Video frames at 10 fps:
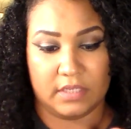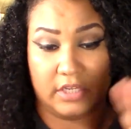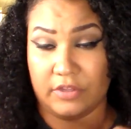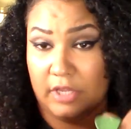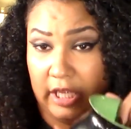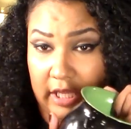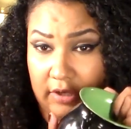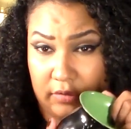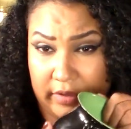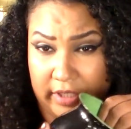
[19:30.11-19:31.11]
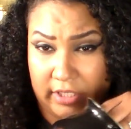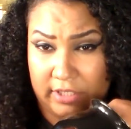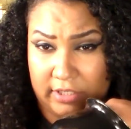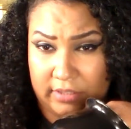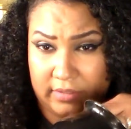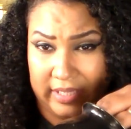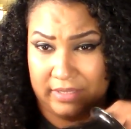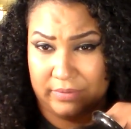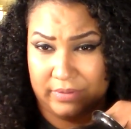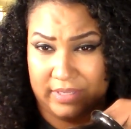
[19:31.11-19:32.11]
another candle in here,
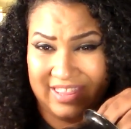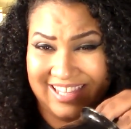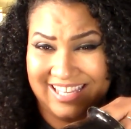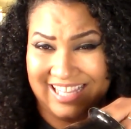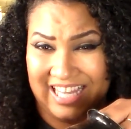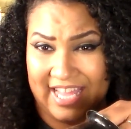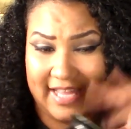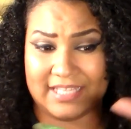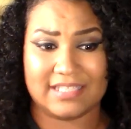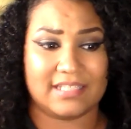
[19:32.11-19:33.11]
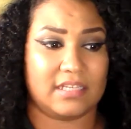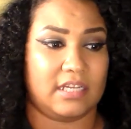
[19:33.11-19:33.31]
like within the glass.